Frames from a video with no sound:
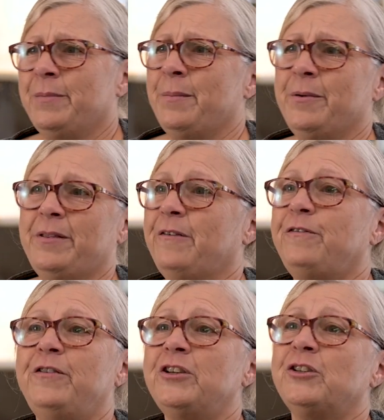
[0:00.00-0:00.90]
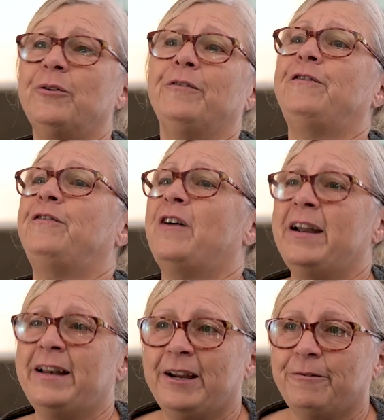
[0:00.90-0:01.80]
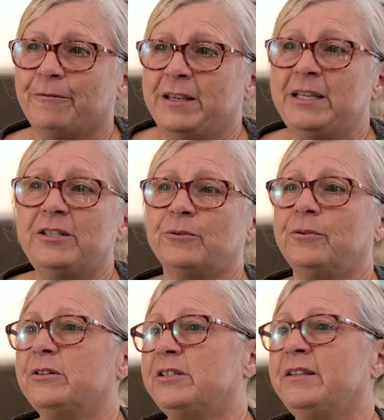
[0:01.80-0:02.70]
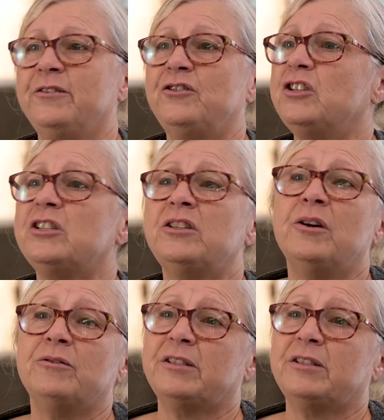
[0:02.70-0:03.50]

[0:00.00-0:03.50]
remember that fish are a finite resource, and there's just no